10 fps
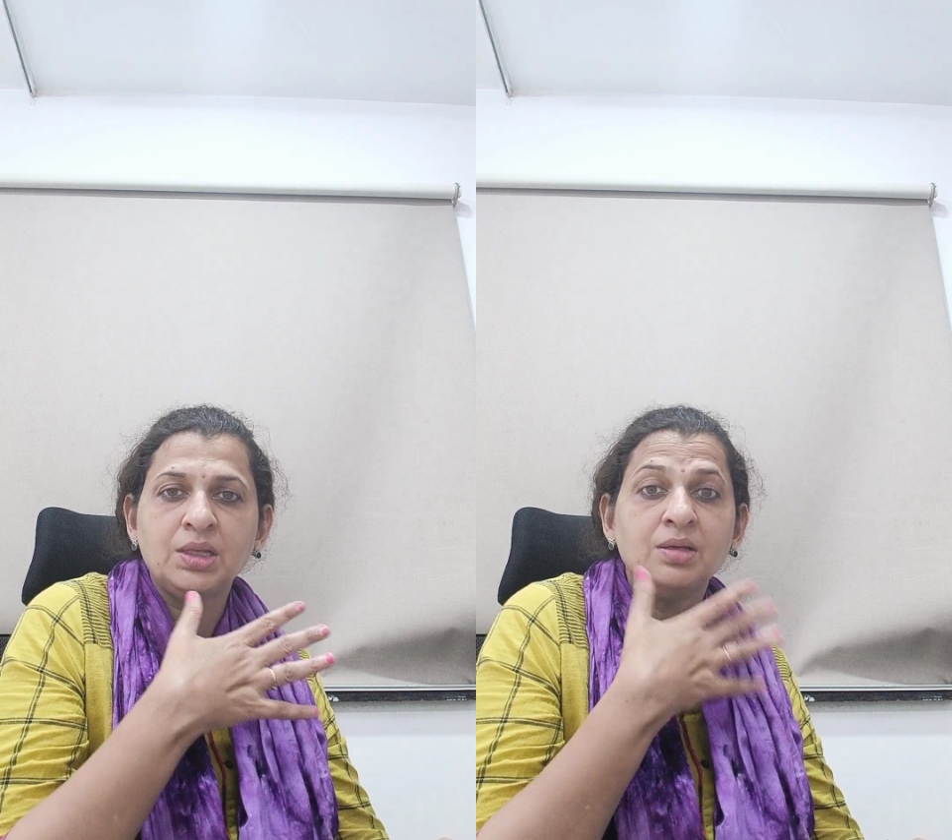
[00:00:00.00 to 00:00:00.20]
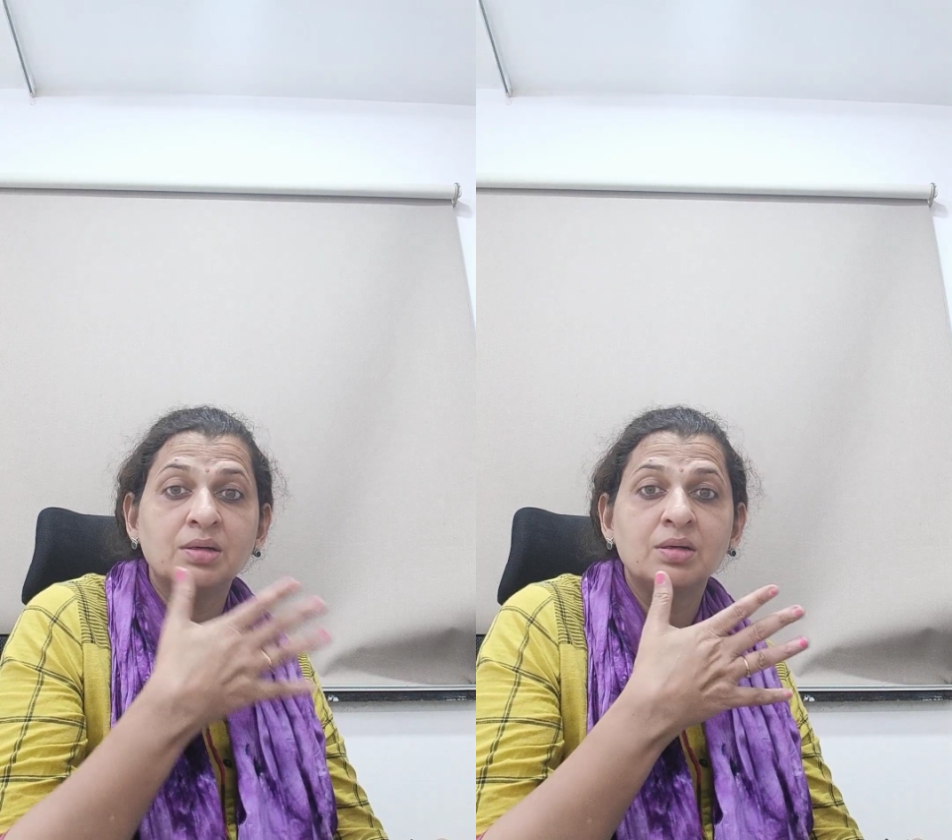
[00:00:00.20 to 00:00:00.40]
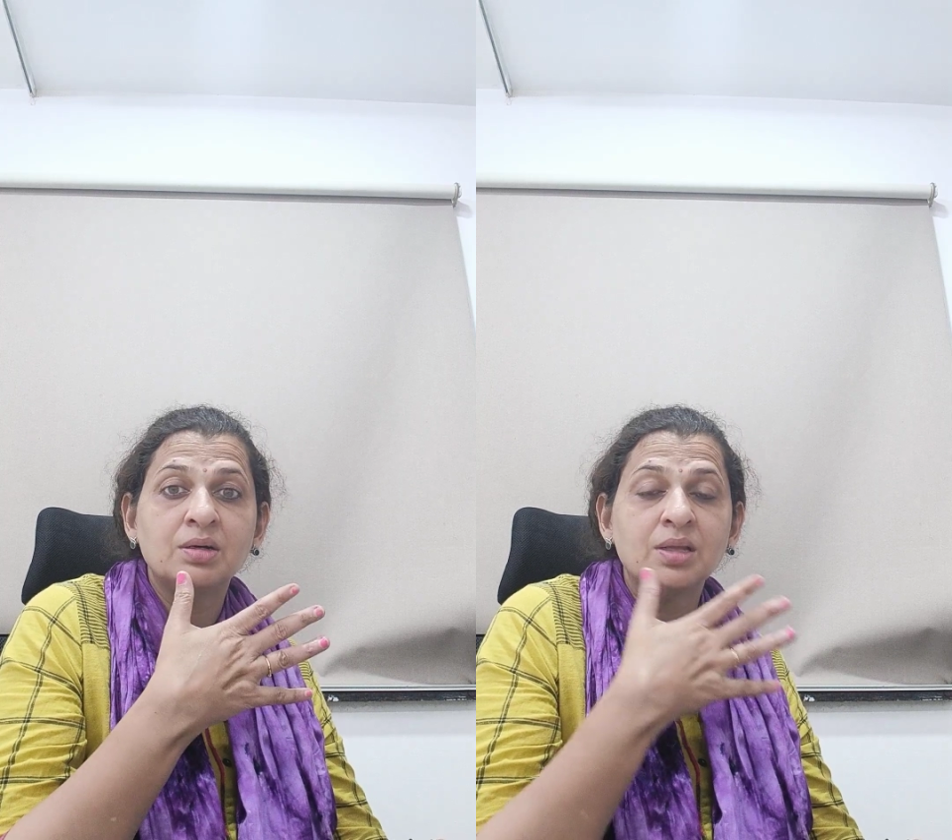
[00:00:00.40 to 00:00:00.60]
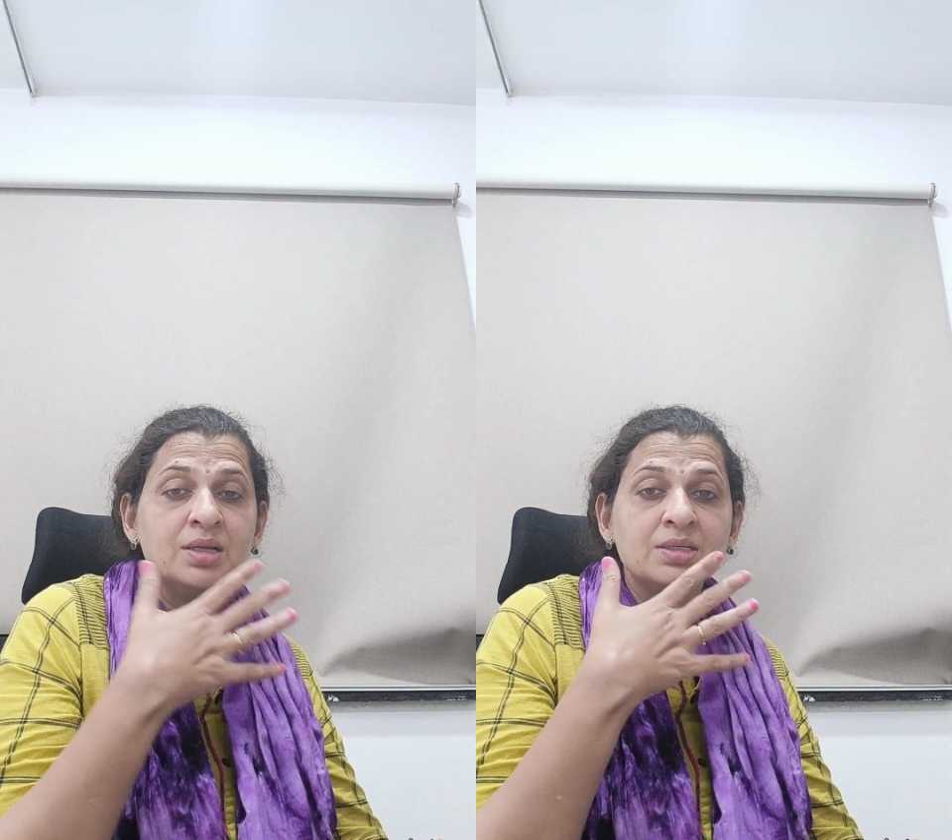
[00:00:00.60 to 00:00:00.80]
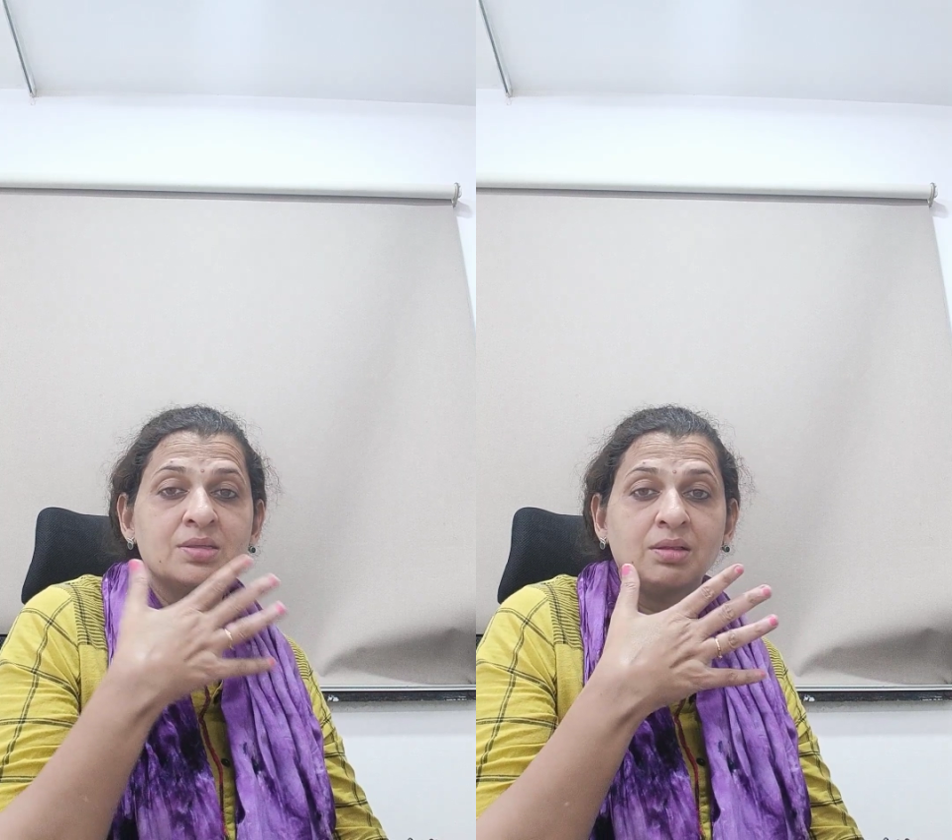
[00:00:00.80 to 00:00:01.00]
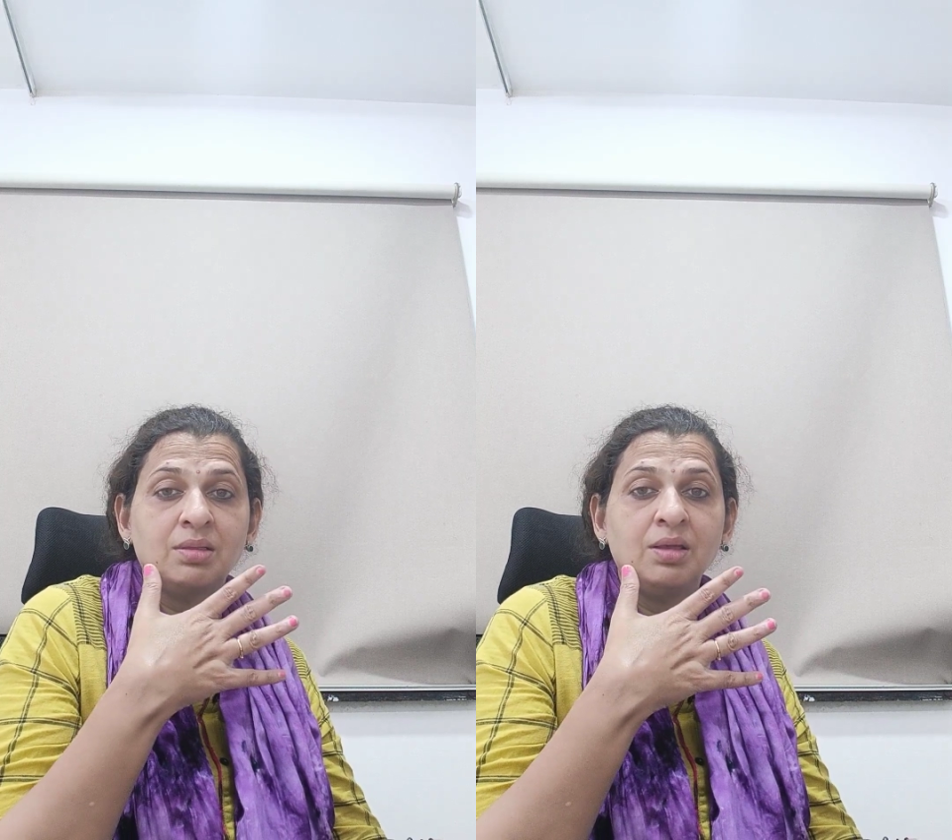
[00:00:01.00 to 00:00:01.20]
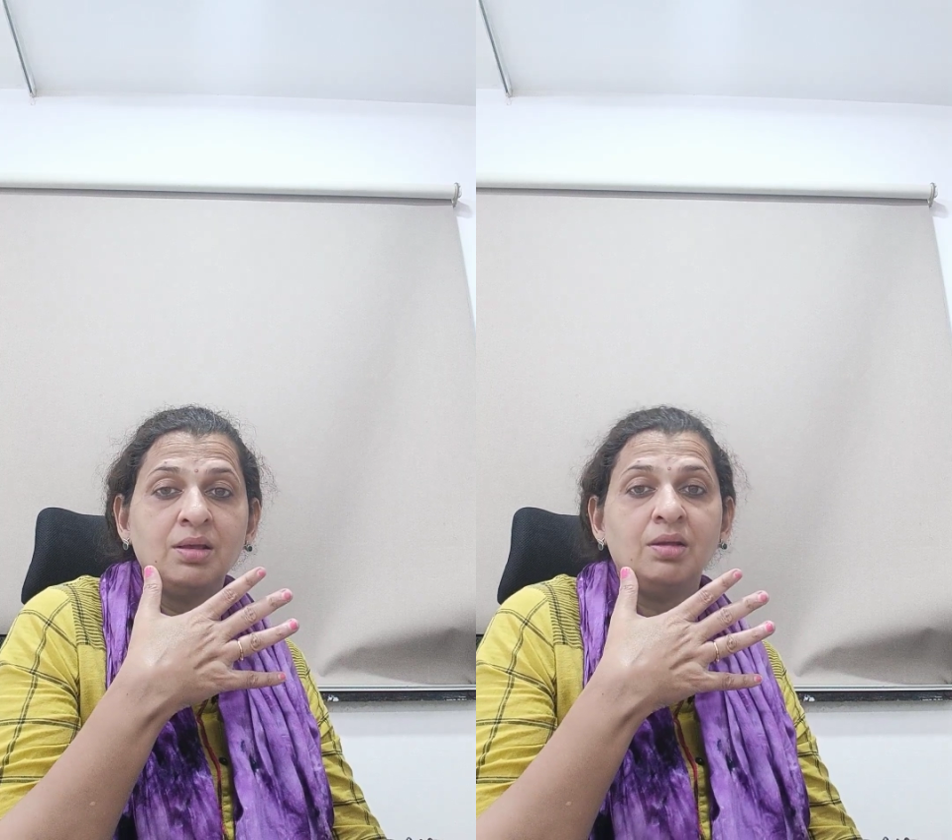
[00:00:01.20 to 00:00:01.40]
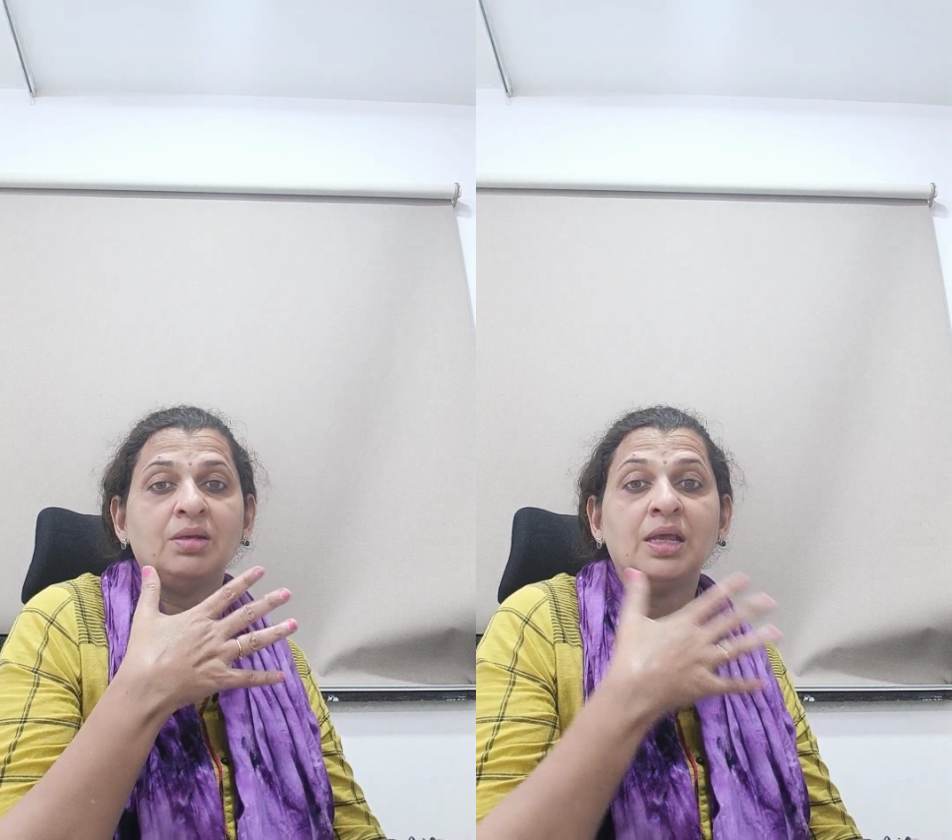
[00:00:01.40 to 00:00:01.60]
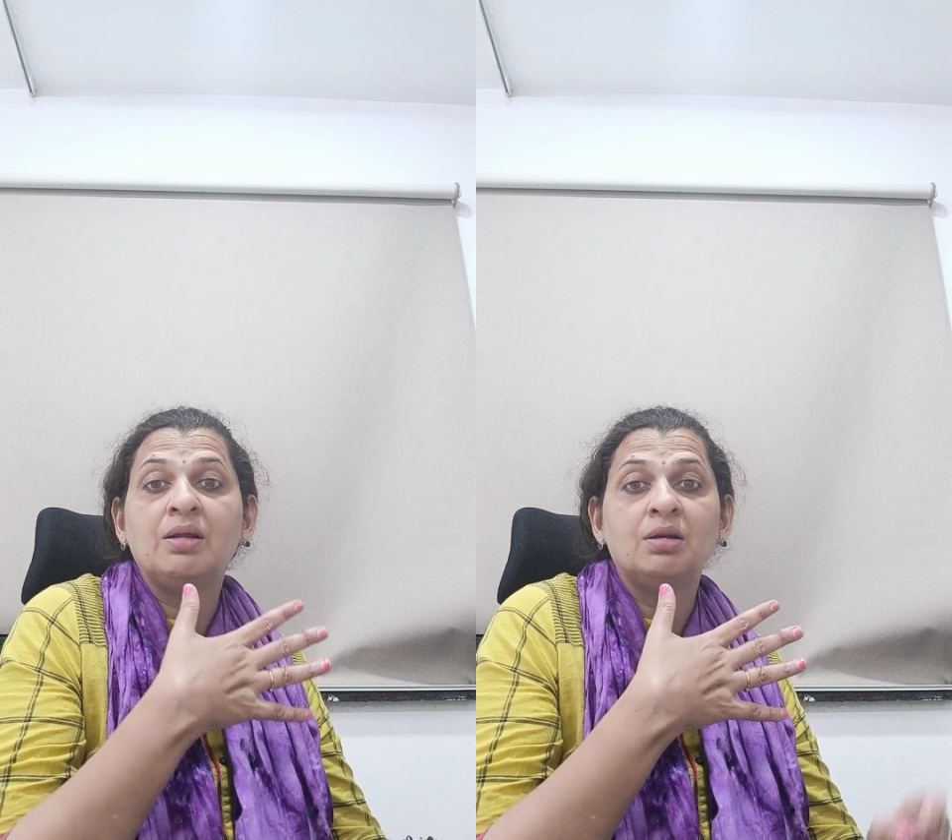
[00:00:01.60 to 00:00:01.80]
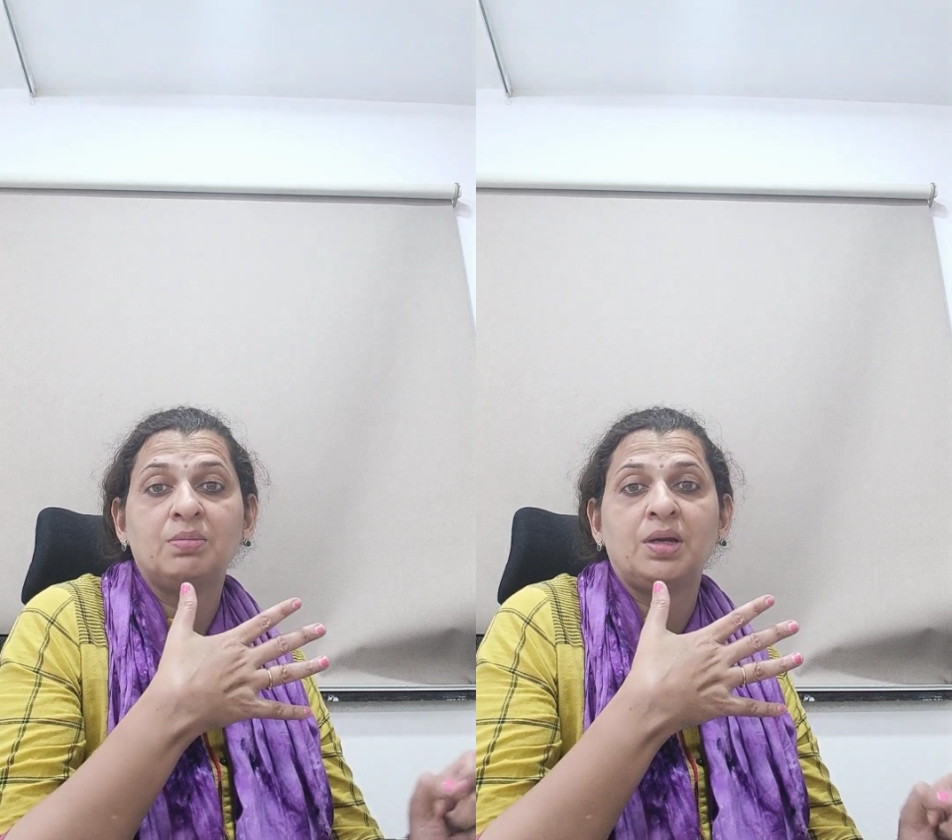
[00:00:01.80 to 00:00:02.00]
in here there is nothing
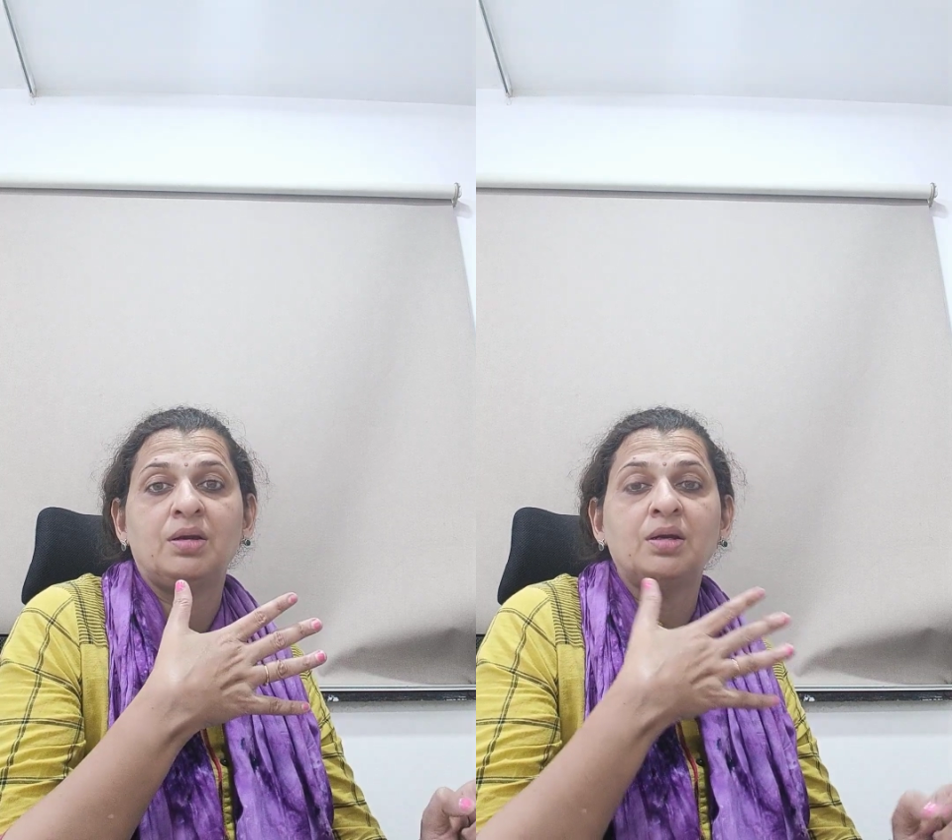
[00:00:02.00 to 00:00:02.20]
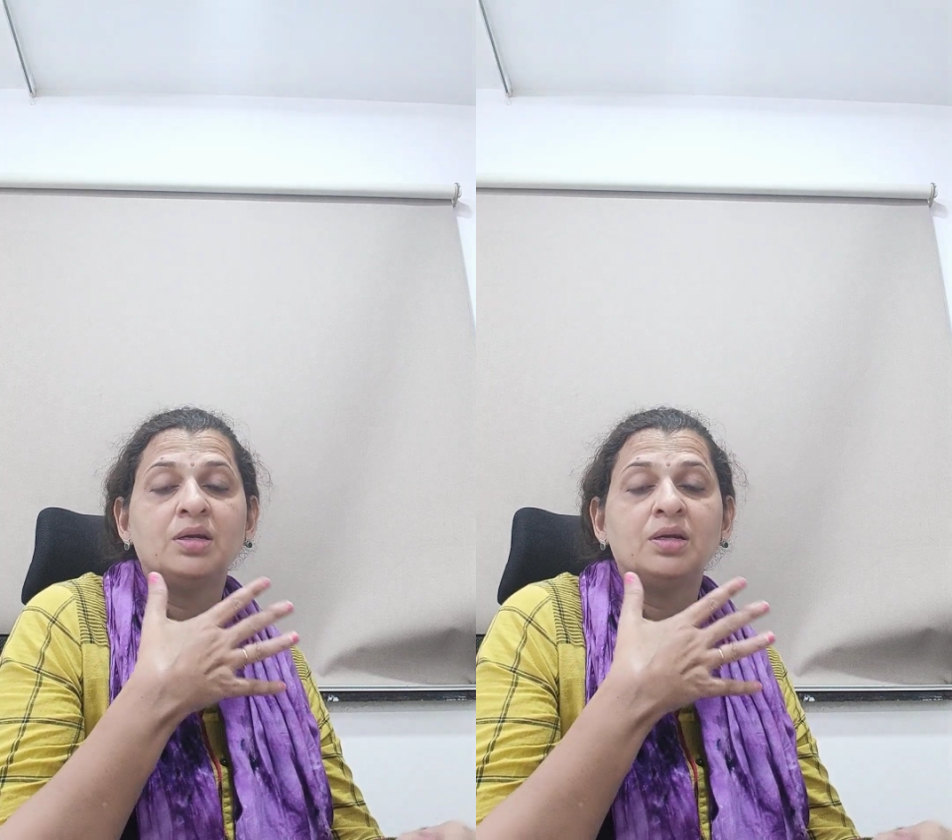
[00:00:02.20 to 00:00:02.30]
tailor-made.